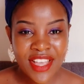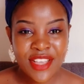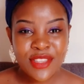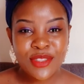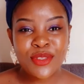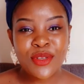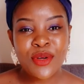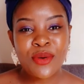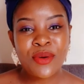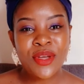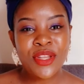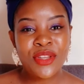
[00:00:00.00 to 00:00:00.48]

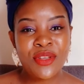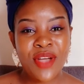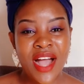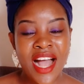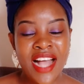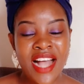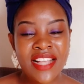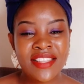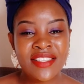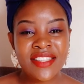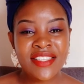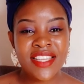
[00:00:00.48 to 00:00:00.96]
so when you
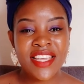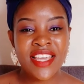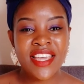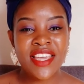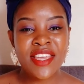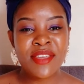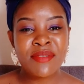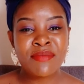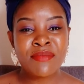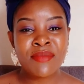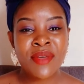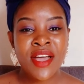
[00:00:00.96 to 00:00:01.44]
ask
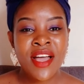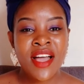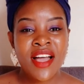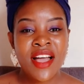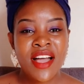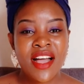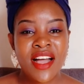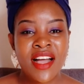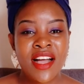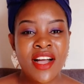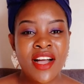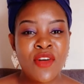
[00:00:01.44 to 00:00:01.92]
him
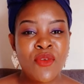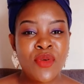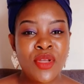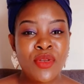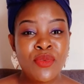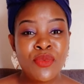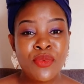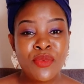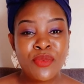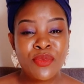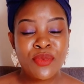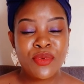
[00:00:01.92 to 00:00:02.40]
uh,
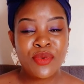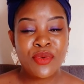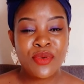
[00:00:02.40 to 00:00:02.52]
will